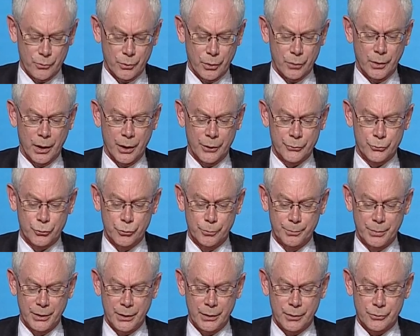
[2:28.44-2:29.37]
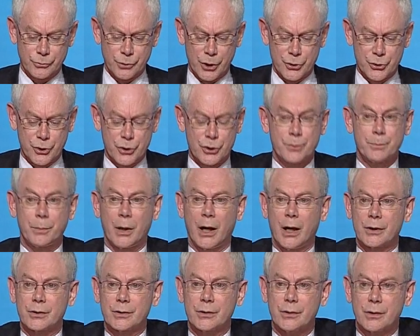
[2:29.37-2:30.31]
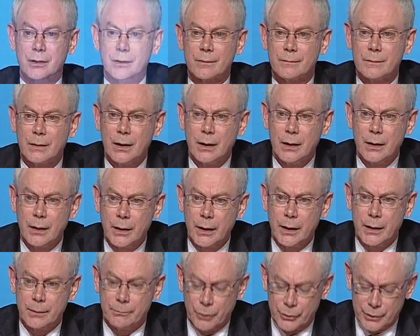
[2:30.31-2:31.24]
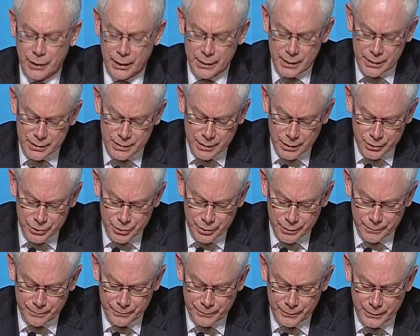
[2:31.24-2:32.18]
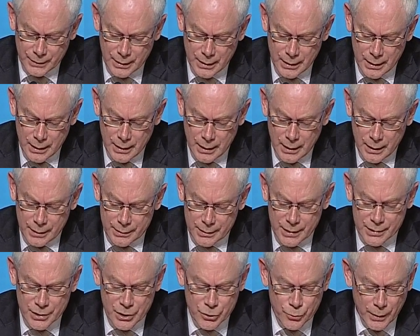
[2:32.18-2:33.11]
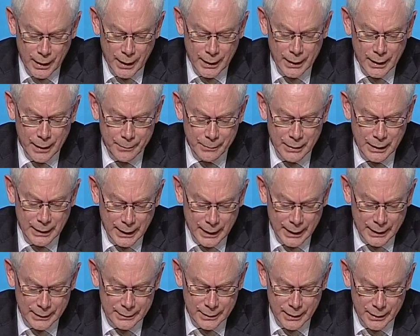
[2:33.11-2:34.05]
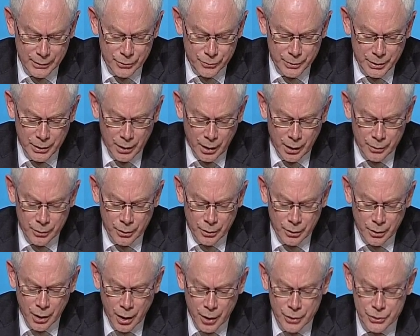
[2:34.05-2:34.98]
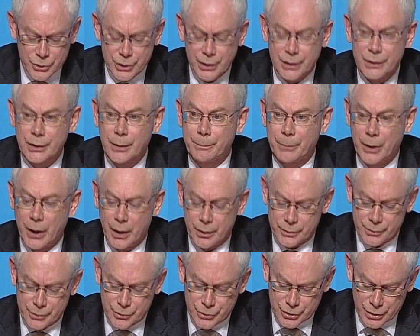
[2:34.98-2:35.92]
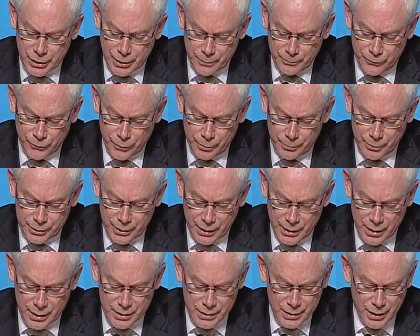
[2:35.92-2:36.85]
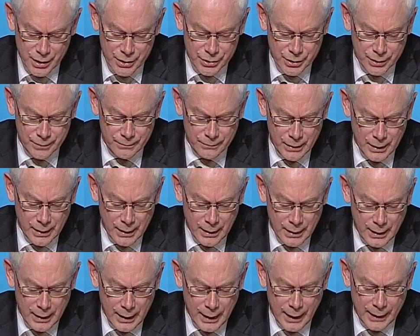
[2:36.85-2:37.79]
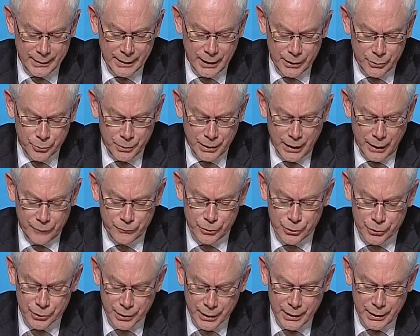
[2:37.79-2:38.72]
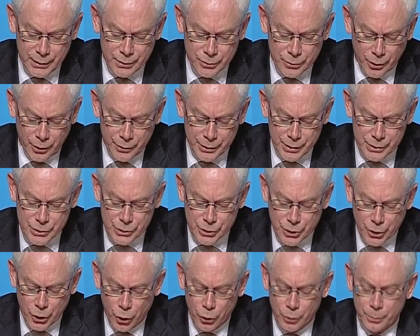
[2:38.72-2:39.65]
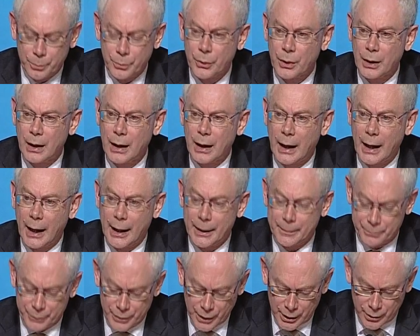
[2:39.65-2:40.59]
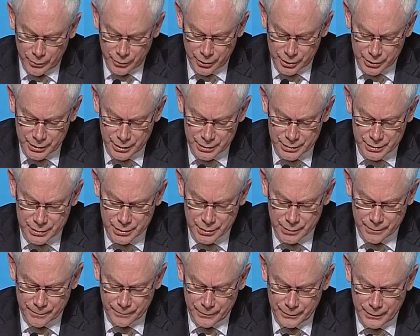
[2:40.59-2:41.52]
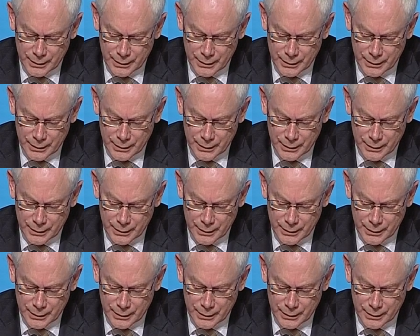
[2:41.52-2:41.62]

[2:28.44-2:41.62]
We want to be Russia's partner in modernization. This is why I am glad that we are launching the Partnership for Modernization and that we have agreed on its scope and priorities.